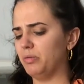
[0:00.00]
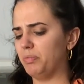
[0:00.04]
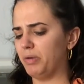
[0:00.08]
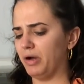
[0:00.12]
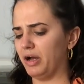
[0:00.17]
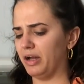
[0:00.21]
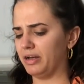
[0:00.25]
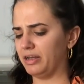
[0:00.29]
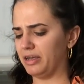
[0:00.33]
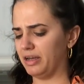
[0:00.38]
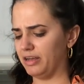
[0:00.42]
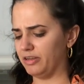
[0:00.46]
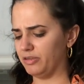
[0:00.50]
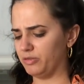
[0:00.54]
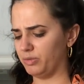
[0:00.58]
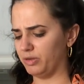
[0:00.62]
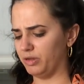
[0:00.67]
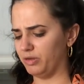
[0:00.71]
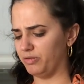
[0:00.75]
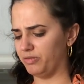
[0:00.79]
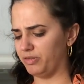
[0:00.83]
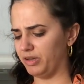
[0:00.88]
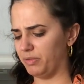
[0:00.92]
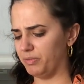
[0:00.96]
podcast with
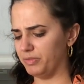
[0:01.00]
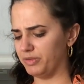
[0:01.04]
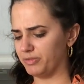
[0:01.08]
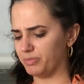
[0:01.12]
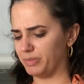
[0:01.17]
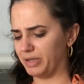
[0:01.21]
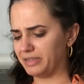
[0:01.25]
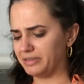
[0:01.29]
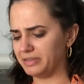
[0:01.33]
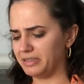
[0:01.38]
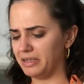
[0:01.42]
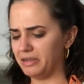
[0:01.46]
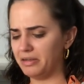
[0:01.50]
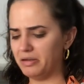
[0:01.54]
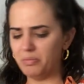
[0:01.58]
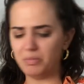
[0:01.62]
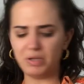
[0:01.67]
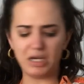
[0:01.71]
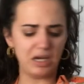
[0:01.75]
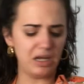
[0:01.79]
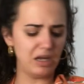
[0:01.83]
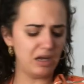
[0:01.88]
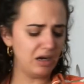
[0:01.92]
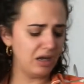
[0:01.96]
a famous Mexican
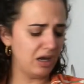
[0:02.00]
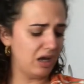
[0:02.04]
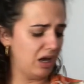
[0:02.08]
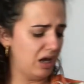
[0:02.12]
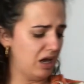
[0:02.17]
comedian,